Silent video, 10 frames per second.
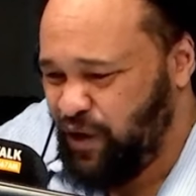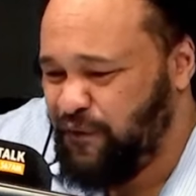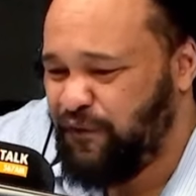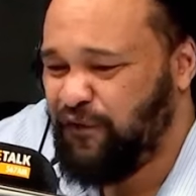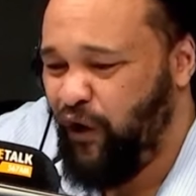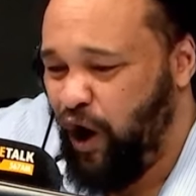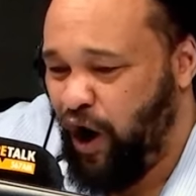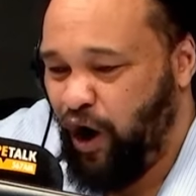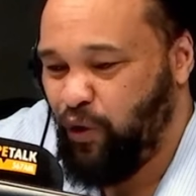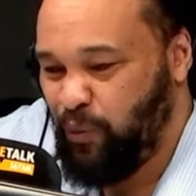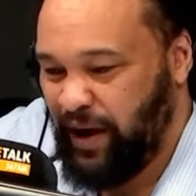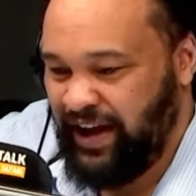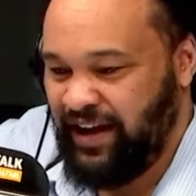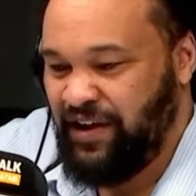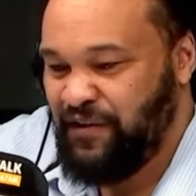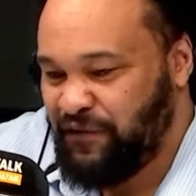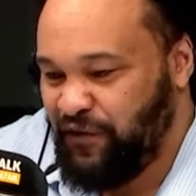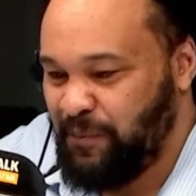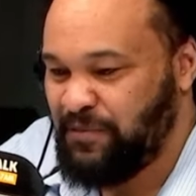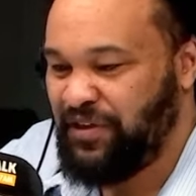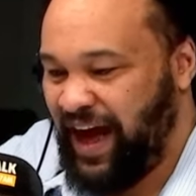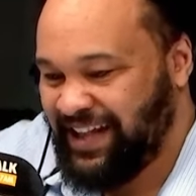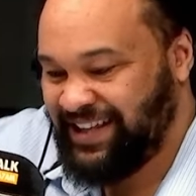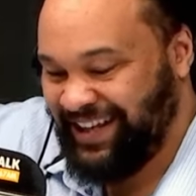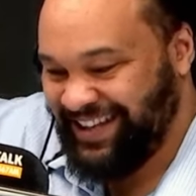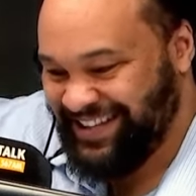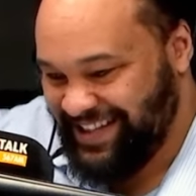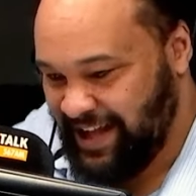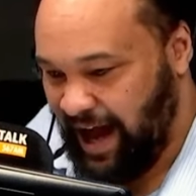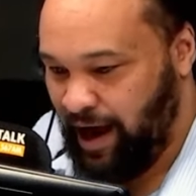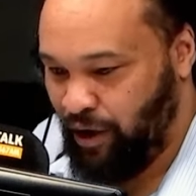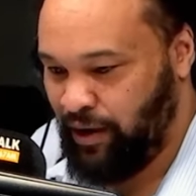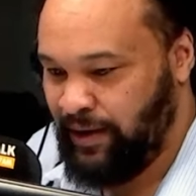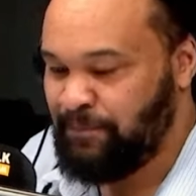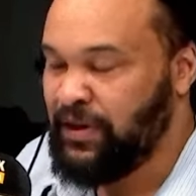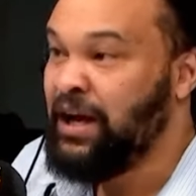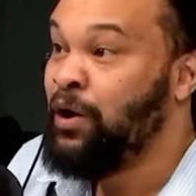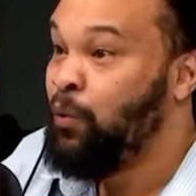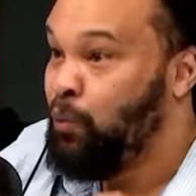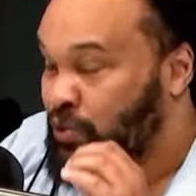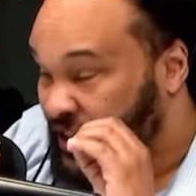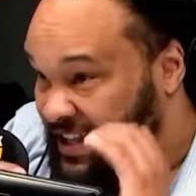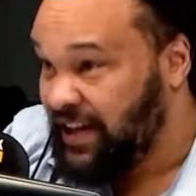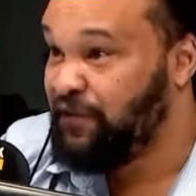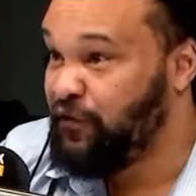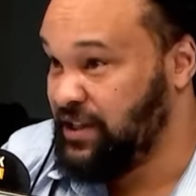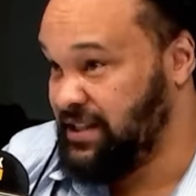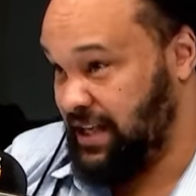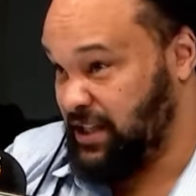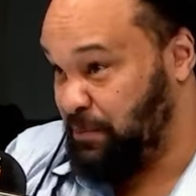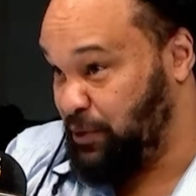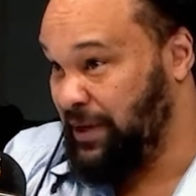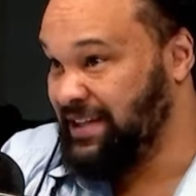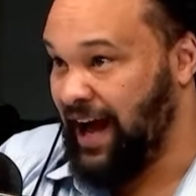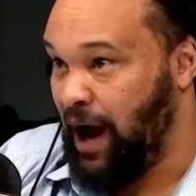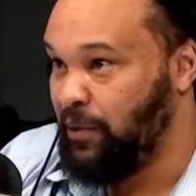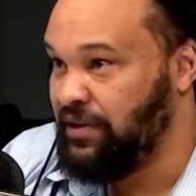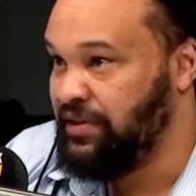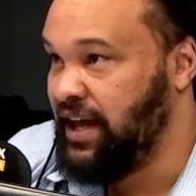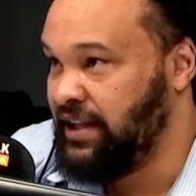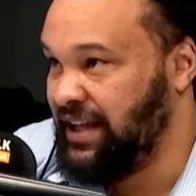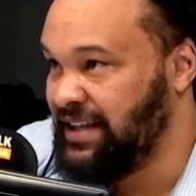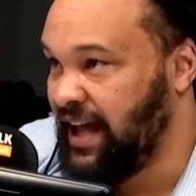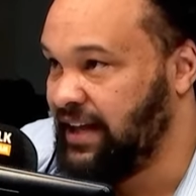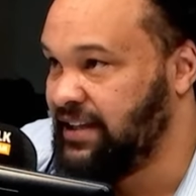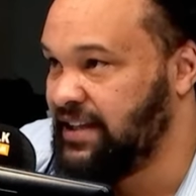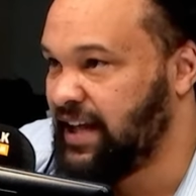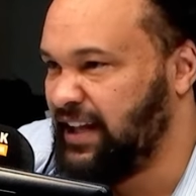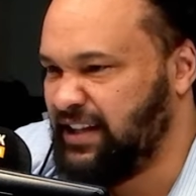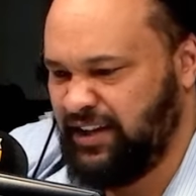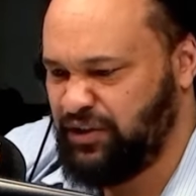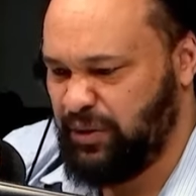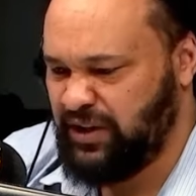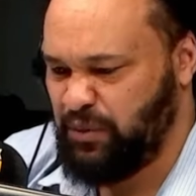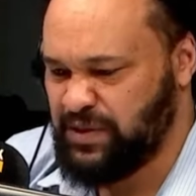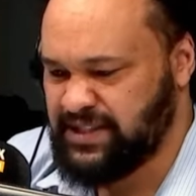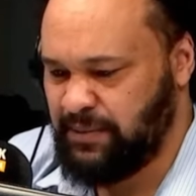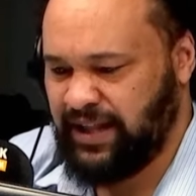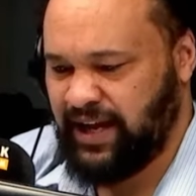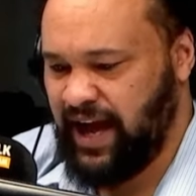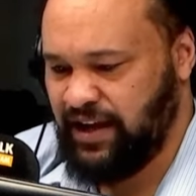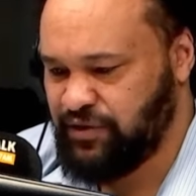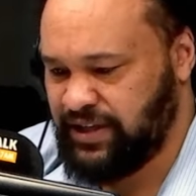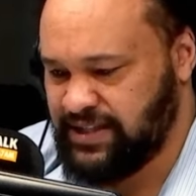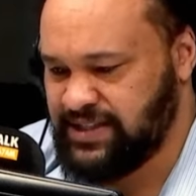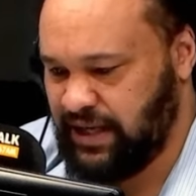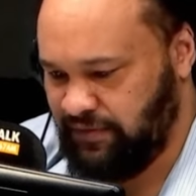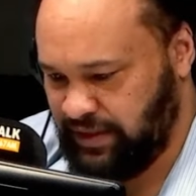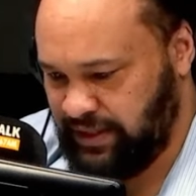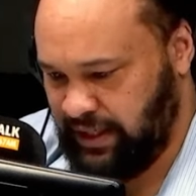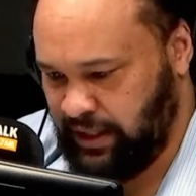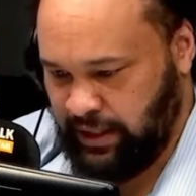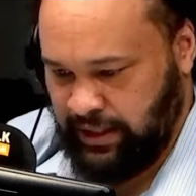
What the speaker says: far away from that now. The difference is between now and then. In 1993, there was something like 170